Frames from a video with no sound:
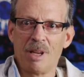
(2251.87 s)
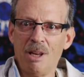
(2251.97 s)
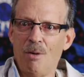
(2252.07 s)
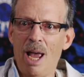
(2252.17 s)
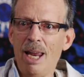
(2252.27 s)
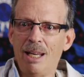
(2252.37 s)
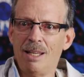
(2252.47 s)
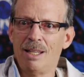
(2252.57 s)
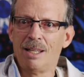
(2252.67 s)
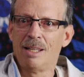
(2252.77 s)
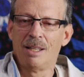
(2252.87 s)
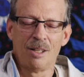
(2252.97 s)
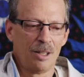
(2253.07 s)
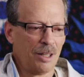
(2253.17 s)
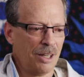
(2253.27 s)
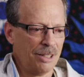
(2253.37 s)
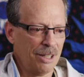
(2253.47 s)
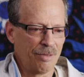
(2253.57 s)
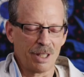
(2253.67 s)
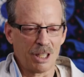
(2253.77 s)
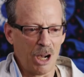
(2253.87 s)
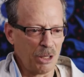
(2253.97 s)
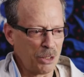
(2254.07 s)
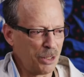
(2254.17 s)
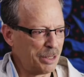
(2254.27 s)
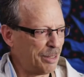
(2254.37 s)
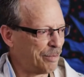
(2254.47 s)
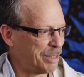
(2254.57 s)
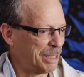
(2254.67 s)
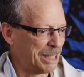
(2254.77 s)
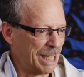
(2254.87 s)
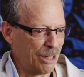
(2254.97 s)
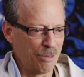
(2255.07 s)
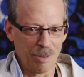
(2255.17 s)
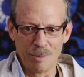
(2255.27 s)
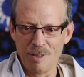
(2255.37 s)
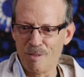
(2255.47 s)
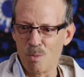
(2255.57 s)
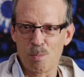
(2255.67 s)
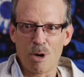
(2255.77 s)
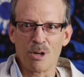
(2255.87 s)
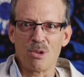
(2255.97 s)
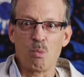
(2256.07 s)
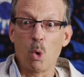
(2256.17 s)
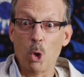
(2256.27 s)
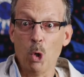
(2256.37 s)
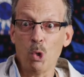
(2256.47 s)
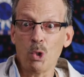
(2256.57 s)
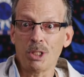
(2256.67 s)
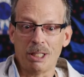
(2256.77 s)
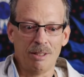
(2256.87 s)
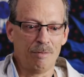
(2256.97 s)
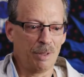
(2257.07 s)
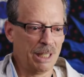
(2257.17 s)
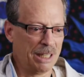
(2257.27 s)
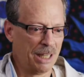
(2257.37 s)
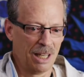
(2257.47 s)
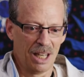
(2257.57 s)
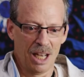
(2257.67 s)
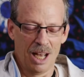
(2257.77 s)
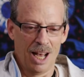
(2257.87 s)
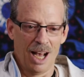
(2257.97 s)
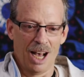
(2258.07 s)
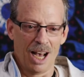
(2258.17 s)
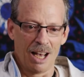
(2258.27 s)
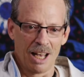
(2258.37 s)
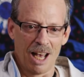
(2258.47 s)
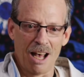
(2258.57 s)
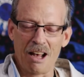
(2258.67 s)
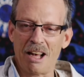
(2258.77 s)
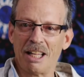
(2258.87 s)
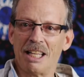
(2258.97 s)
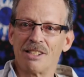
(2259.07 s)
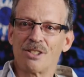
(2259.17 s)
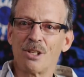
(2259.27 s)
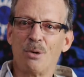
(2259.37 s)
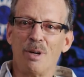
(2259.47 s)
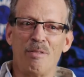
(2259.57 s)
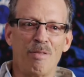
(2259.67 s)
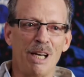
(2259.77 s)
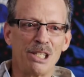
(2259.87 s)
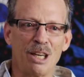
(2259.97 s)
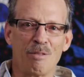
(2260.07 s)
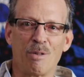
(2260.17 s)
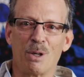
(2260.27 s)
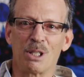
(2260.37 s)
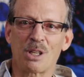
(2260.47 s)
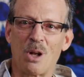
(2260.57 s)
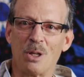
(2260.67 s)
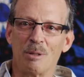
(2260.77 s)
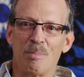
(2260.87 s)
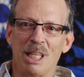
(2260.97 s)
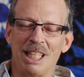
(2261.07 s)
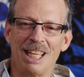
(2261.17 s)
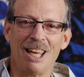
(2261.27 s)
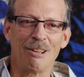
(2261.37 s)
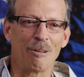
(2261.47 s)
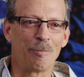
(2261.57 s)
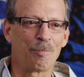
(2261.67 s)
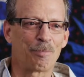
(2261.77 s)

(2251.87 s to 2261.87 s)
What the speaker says: Yeah, right? A different color, a different, from a different part of the world, a different, that's so refreshing for us all to be together.